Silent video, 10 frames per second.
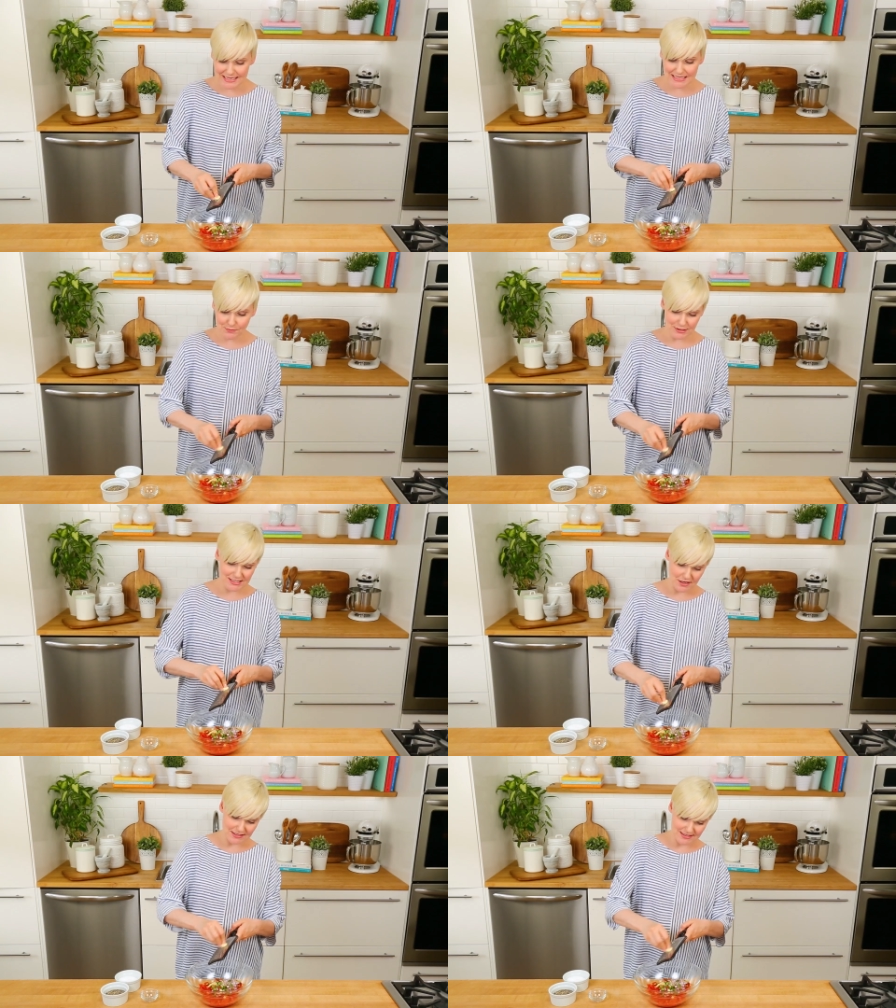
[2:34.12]
easy
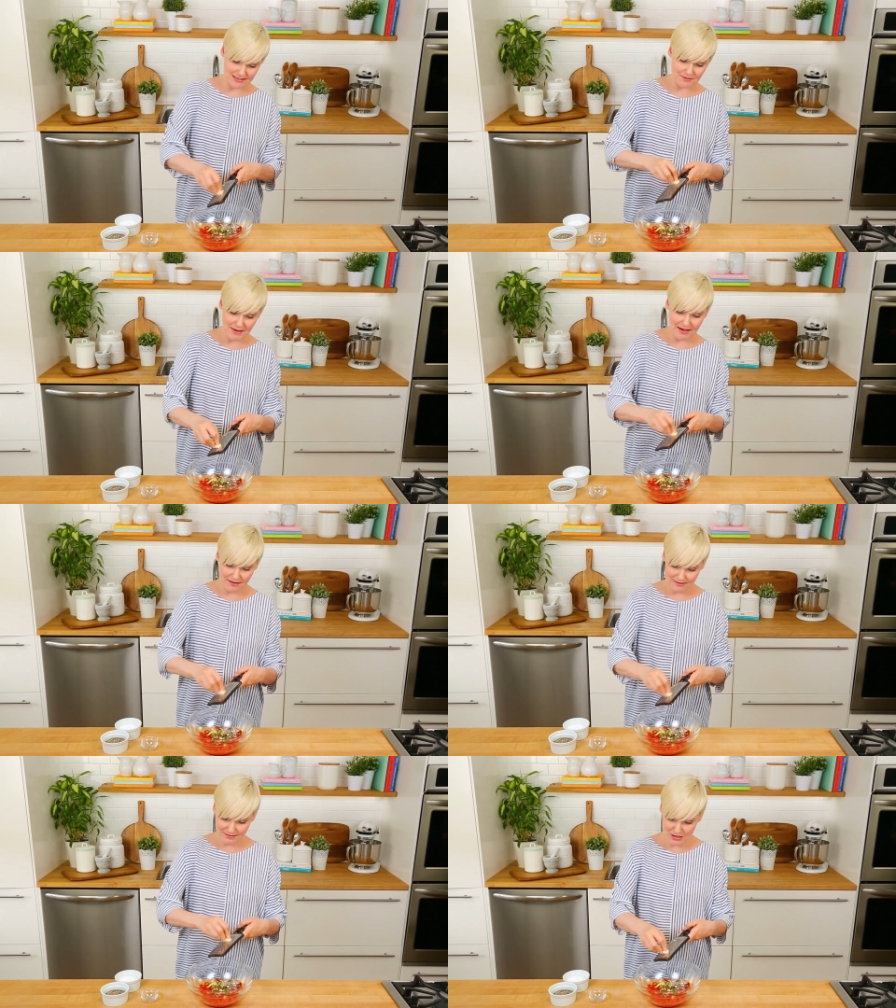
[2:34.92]
bruschetta is to make.